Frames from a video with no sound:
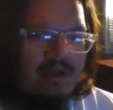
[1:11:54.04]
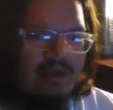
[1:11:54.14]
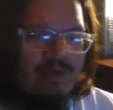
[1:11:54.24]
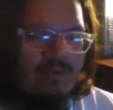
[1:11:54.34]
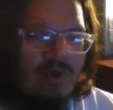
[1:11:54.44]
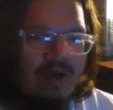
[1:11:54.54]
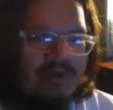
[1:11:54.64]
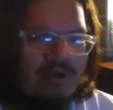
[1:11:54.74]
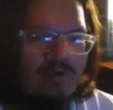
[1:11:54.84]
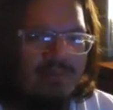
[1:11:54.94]
And why
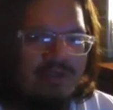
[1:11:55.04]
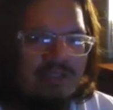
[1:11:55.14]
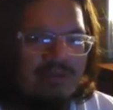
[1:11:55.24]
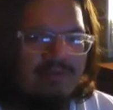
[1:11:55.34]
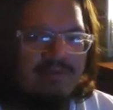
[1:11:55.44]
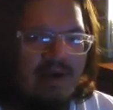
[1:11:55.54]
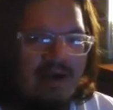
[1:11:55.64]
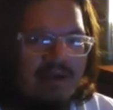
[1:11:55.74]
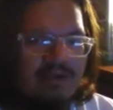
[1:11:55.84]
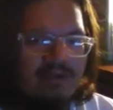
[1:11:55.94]
nobody can
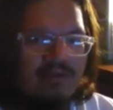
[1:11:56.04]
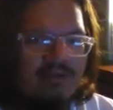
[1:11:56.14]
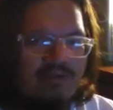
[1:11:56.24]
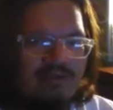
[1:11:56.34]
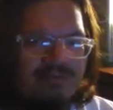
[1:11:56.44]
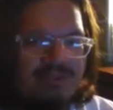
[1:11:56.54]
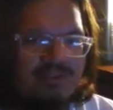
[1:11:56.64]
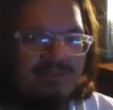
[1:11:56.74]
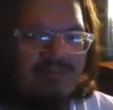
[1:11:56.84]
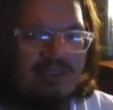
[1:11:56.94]
find these
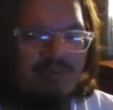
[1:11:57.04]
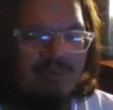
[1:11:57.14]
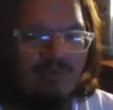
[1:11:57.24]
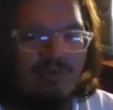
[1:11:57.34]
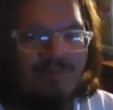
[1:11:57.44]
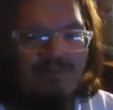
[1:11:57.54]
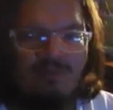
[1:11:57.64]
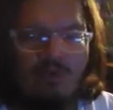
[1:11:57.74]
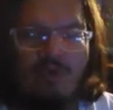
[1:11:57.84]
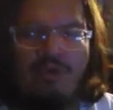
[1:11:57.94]
missing people
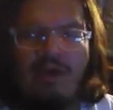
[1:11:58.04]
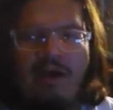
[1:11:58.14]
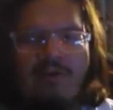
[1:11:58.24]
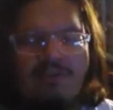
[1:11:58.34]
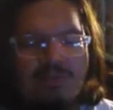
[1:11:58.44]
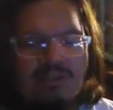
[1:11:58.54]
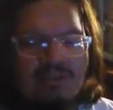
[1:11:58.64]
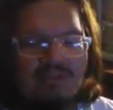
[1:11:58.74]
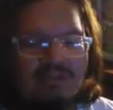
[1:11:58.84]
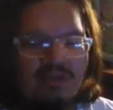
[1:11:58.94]
or the house,
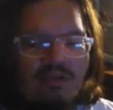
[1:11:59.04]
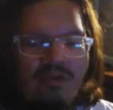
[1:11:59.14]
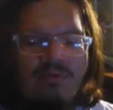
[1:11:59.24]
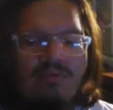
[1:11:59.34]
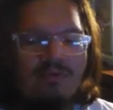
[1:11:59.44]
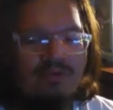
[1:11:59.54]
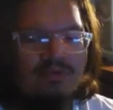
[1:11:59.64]
because it's cloaked.